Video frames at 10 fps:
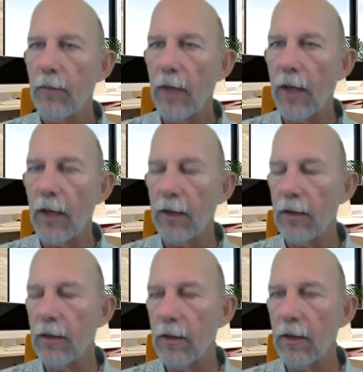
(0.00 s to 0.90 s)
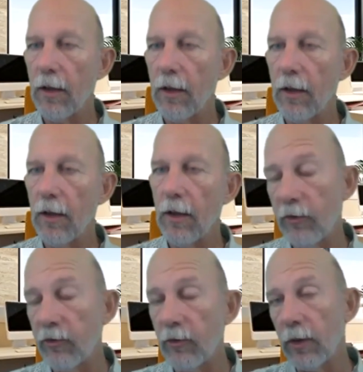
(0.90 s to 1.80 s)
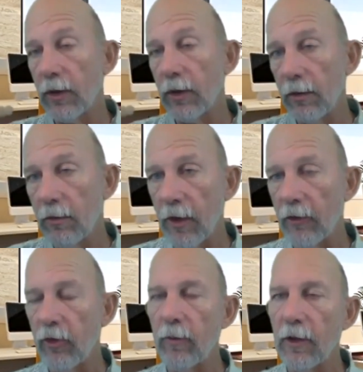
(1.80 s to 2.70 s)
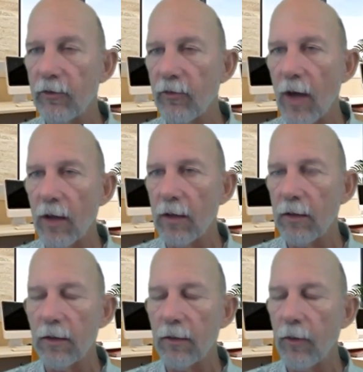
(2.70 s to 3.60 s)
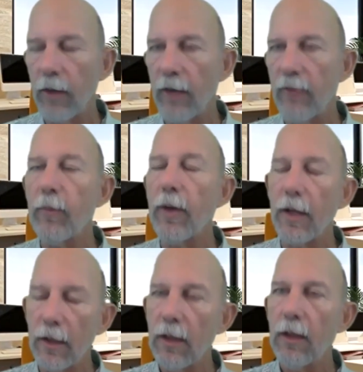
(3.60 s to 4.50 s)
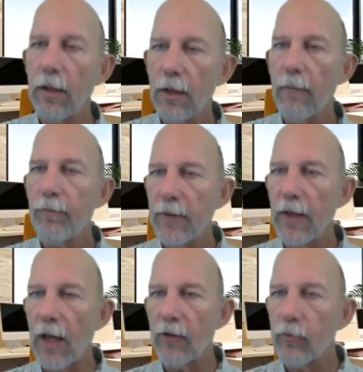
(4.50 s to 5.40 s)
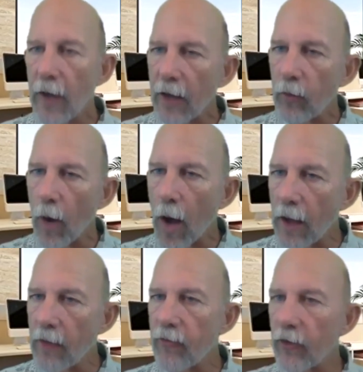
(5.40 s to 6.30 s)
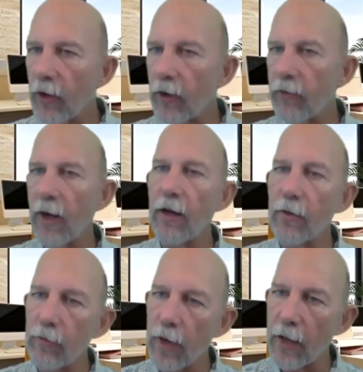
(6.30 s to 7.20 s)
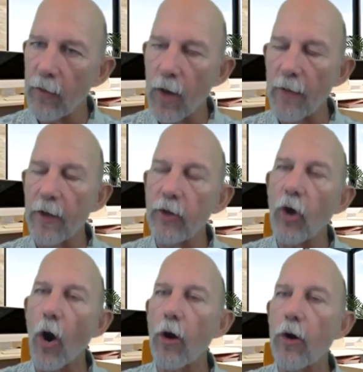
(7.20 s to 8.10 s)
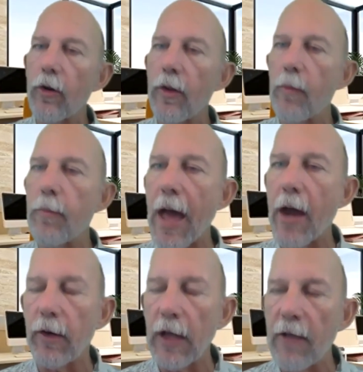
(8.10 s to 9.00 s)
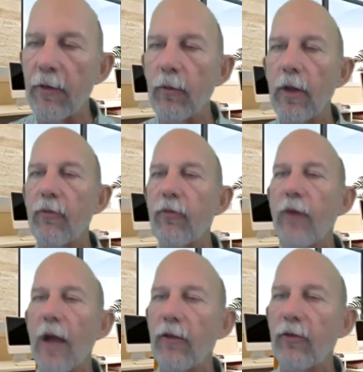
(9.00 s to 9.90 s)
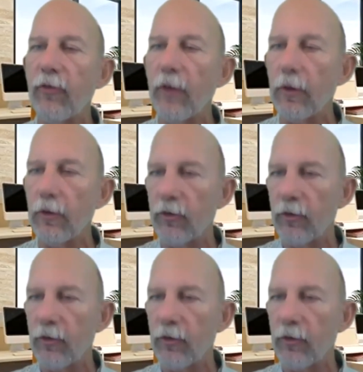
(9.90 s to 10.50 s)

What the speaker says: And I wish you wouldn't drink too much vodka or whatever. But yes, red wine, if you're going to drink, red wine. The darker, the better. Even the fresh fruits,